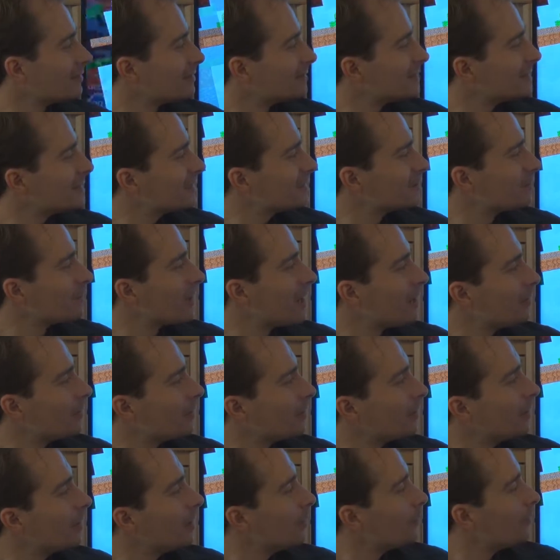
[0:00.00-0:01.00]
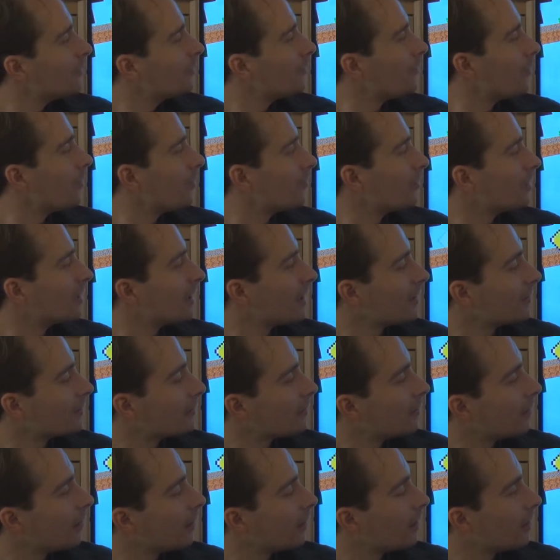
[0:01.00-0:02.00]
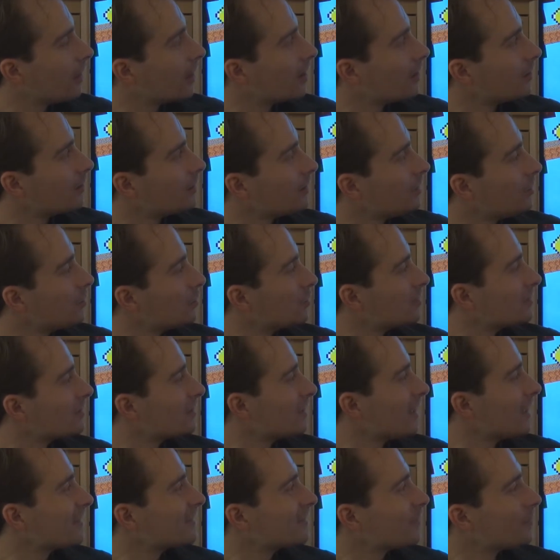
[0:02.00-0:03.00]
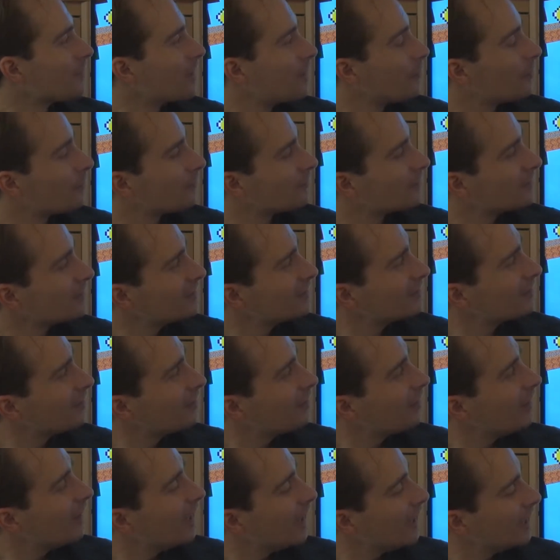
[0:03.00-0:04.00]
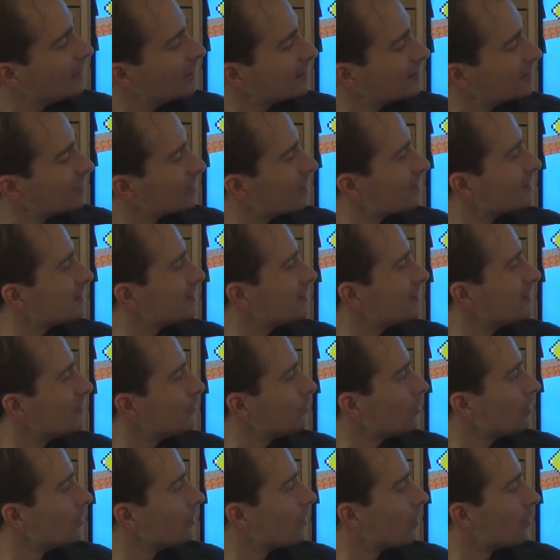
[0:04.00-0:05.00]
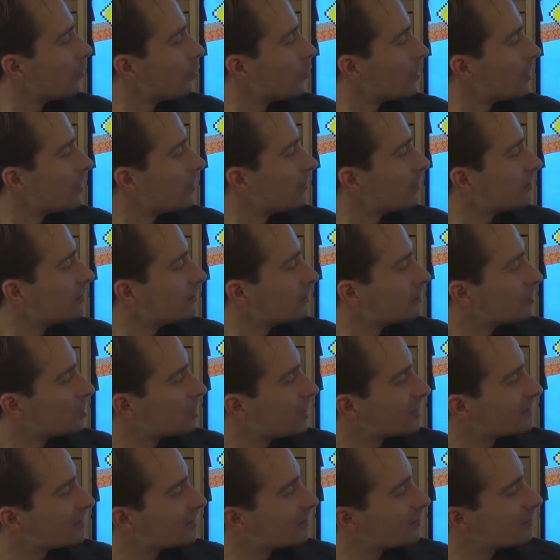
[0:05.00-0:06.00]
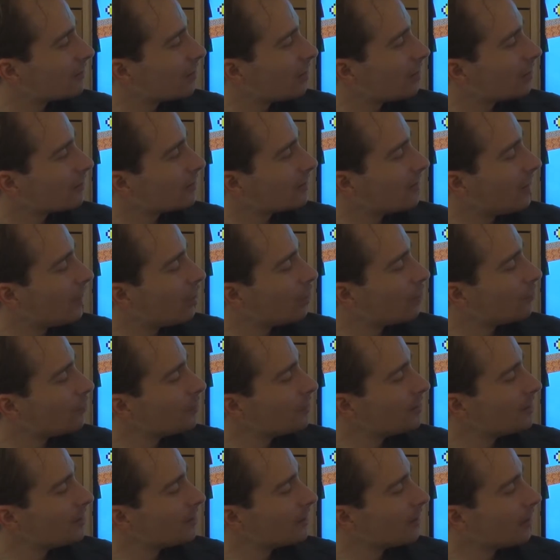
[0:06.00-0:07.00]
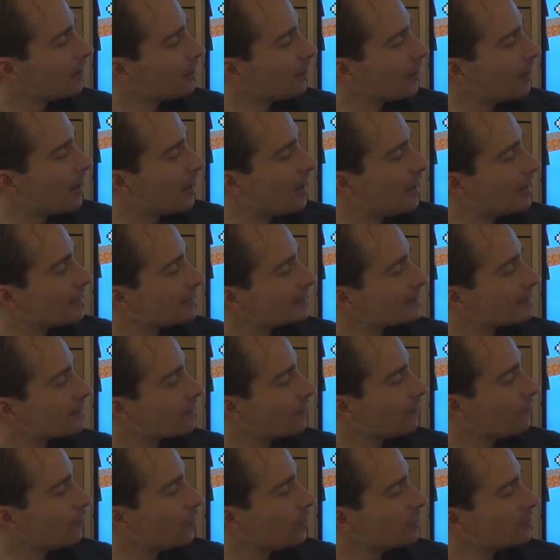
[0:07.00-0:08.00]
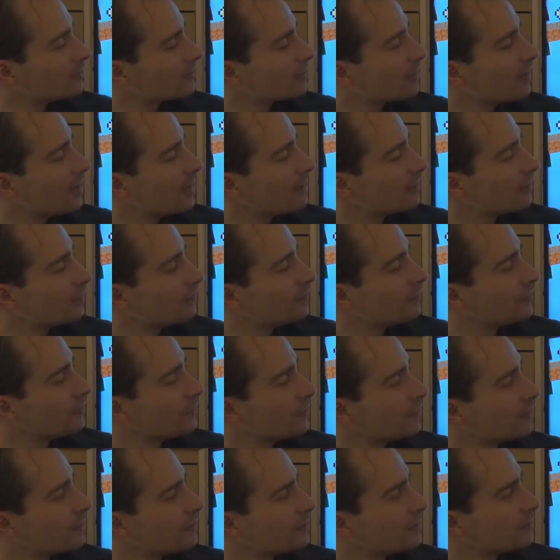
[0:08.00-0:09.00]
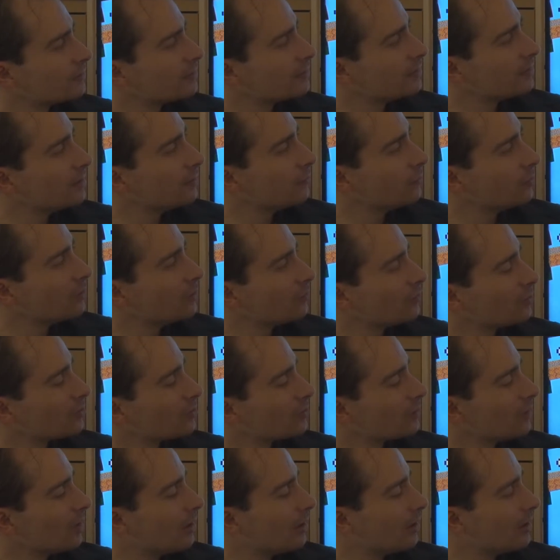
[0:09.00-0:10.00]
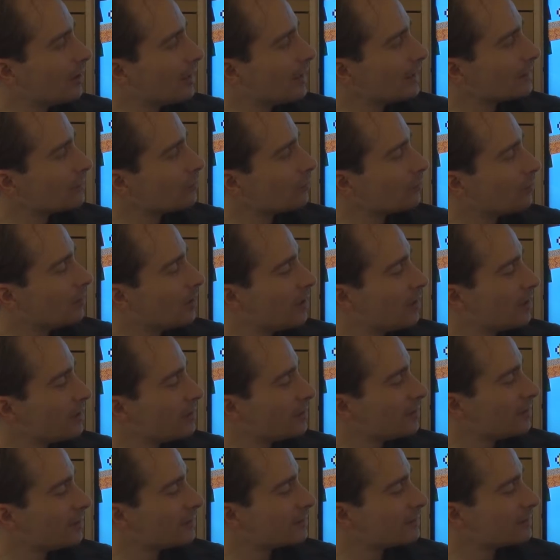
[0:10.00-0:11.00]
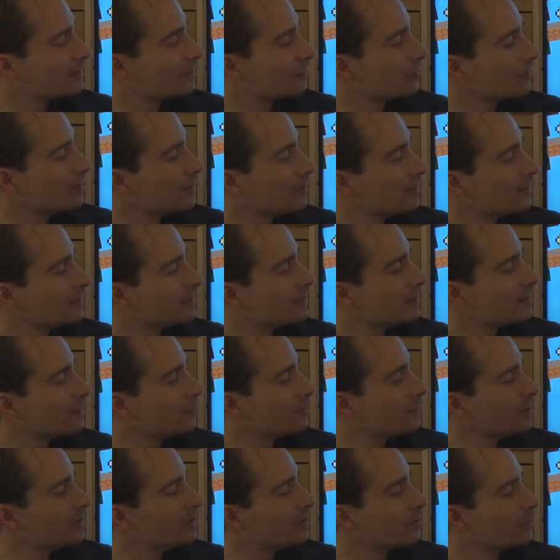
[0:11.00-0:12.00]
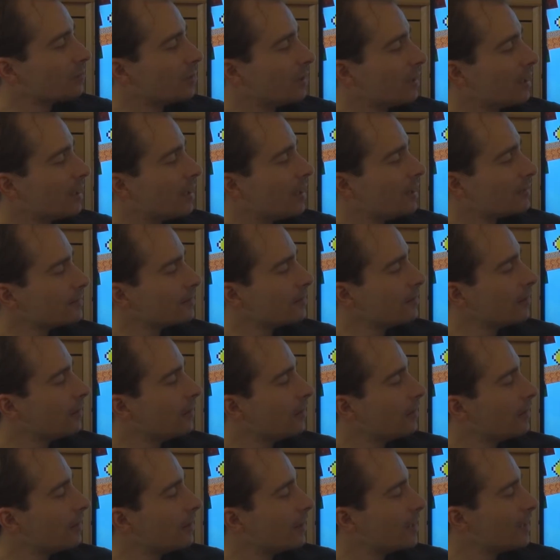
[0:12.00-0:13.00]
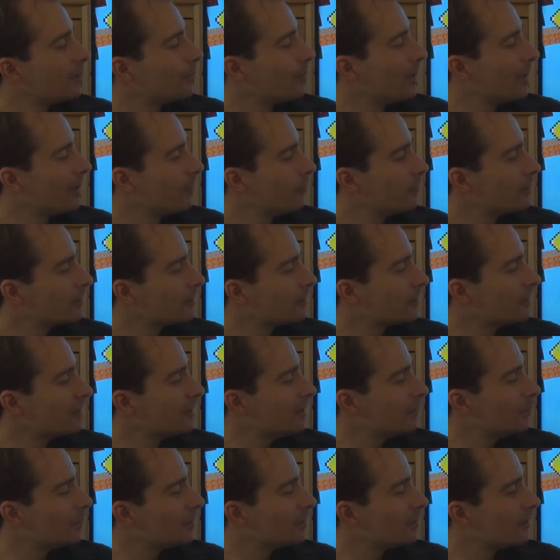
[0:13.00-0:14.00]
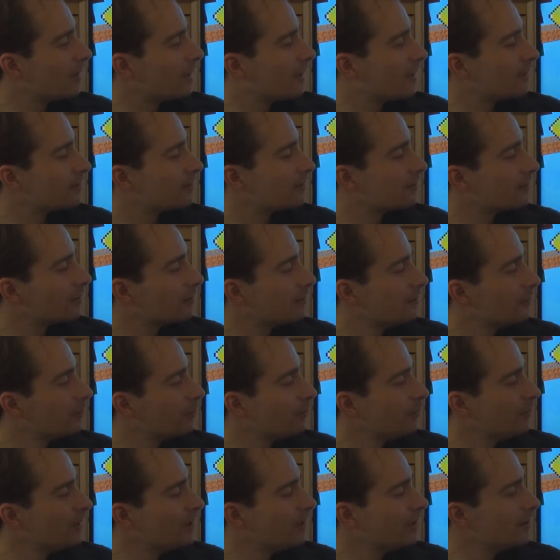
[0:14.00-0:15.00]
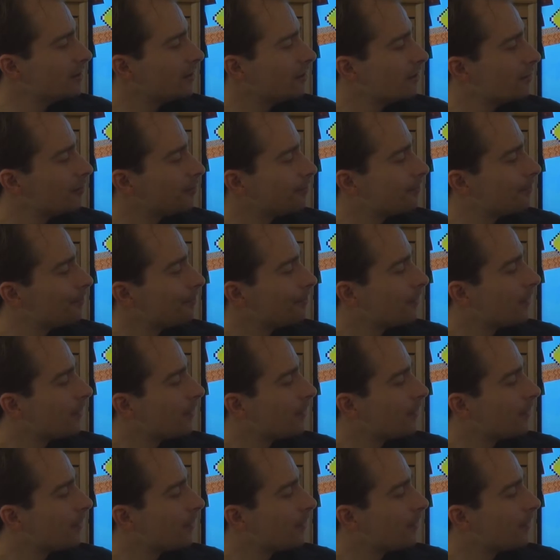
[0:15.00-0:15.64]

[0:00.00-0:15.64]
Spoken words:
in this map before we can use another map of that. And as you can see, we will just now be asked what kind of difficulty we would like to play here, so easy, medium or hard. I will keep it at medium